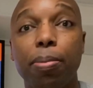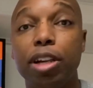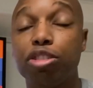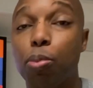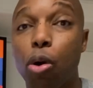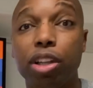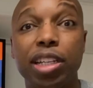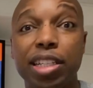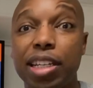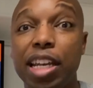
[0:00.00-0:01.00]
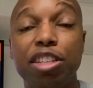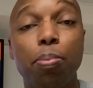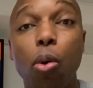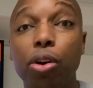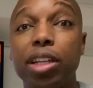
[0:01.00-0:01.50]
But he's more
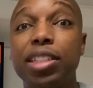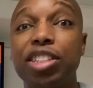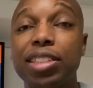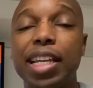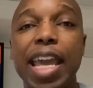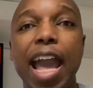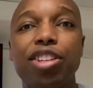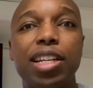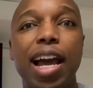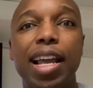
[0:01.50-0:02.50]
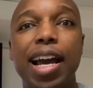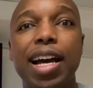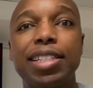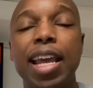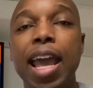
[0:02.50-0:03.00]
than just a gadget guy,
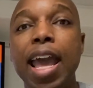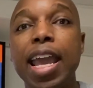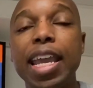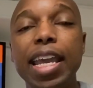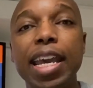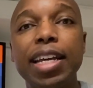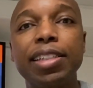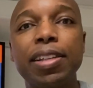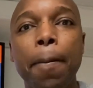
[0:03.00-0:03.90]
guys. He is